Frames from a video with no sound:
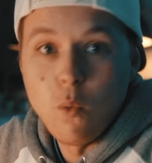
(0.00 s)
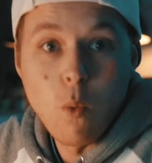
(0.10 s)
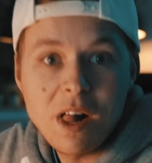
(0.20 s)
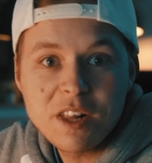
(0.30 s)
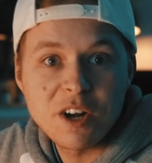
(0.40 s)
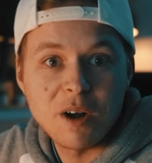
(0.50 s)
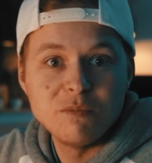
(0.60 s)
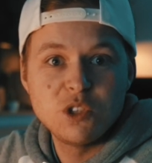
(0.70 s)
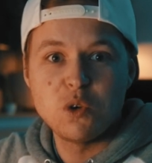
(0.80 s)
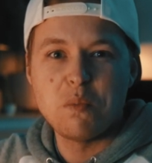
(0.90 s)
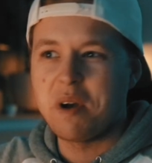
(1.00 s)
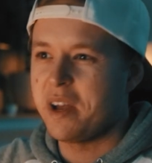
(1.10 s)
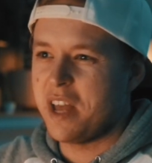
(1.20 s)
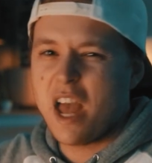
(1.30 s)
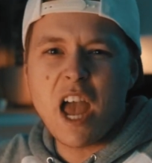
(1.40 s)
Welcome to
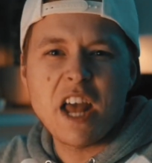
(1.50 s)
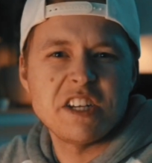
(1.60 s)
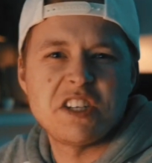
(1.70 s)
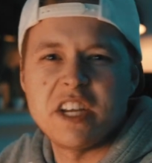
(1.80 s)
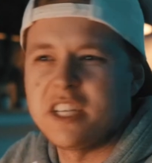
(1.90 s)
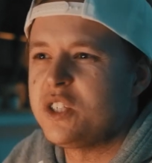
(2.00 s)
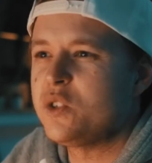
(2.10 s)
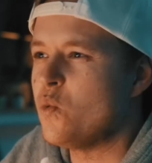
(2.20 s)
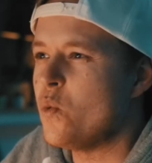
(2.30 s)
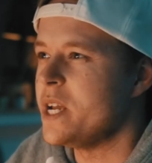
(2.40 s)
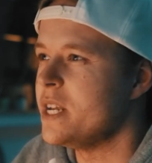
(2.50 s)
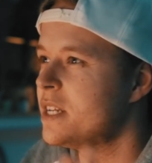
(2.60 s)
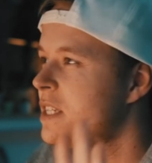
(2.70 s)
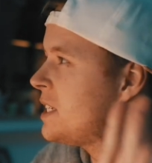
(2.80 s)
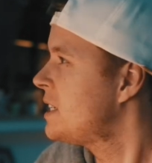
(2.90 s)
my editing
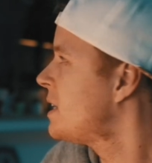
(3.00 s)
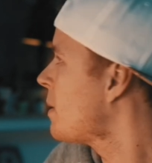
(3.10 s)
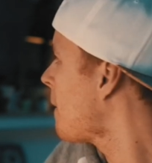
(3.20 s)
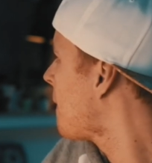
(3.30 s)
suite.